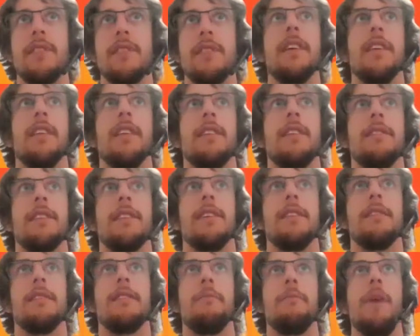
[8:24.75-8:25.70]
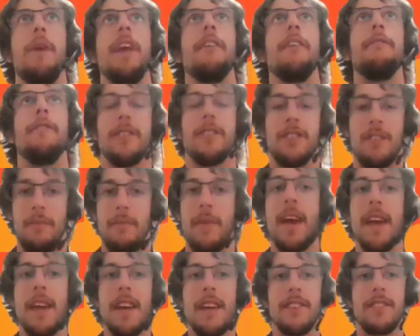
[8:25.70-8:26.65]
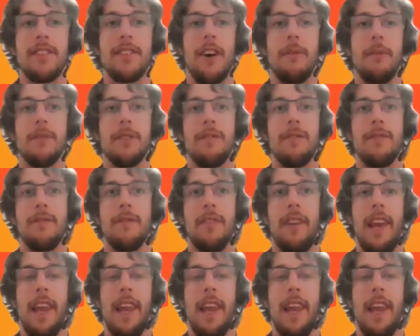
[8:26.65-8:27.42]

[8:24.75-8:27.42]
the benefit to me in terms of